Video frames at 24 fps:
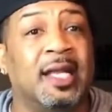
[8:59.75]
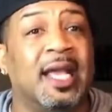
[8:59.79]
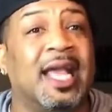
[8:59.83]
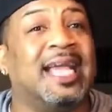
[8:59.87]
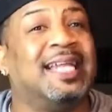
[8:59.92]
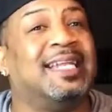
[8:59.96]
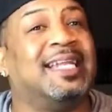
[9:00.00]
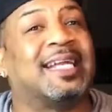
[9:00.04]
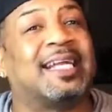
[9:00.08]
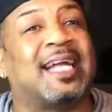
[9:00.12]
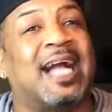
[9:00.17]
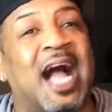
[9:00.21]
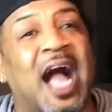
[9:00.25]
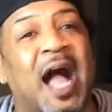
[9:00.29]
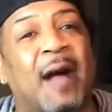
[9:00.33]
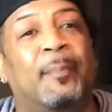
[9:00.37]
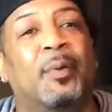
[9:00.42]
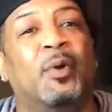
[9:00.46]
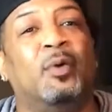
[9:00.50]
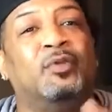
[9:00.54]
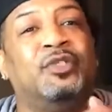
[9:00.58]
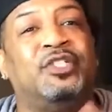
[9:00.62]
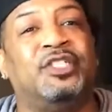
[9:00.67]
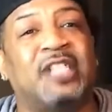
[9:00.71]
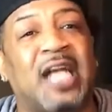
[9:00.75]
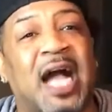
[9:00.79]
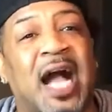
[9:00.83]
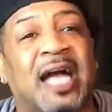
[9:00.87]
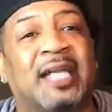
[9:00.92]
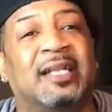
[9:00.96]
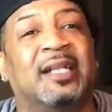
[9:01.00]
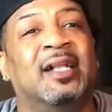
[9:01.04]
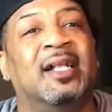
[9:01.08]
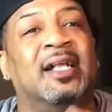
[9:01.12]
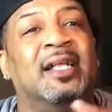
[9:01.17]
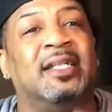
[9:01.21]
and the cop who
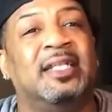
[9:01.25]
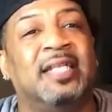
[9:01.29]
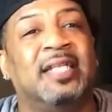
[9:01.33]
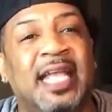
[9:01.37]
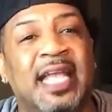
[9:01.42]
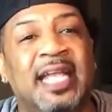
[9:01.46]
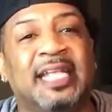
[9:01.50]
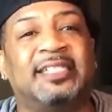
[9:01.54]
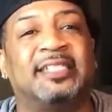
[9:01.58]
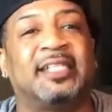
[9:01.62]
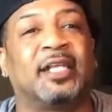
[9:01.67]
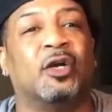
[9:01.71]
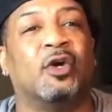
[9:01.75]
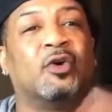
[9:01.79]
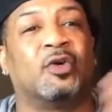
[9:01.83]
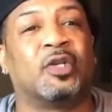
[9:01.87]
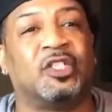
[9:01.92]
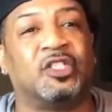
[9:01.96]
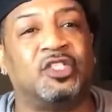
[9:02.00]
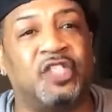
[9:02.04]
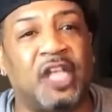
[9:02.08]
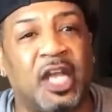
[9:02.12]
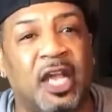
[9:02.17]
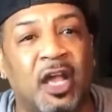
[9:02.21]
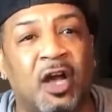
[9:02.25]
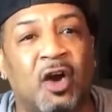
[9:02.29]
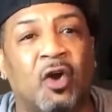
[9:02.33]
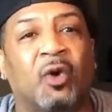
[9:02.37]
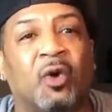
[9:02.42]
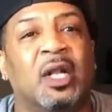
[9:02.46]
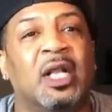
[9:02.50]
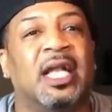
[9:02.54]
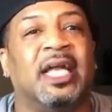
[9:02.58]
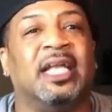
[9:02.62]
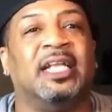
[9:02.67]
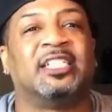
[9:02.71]
shot needs to go to jail.
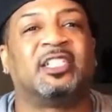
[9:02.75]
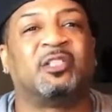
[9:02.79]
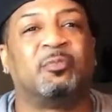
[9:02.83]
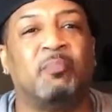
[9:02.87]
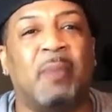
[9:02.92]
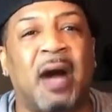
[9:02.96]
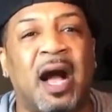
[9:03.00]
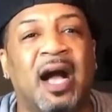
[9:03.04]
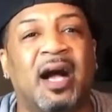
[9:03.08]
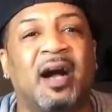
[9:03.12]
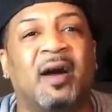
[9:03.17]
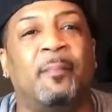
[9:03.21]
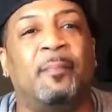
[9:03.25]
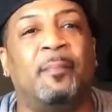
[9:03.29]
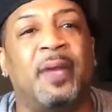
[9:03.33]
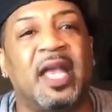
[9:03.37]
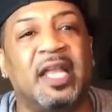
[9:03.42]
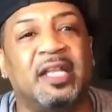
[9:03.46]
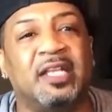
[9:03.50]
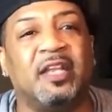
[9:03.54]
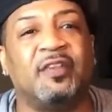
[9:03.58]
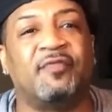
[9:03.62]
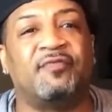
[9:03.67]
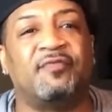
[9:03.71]
It is my opinion,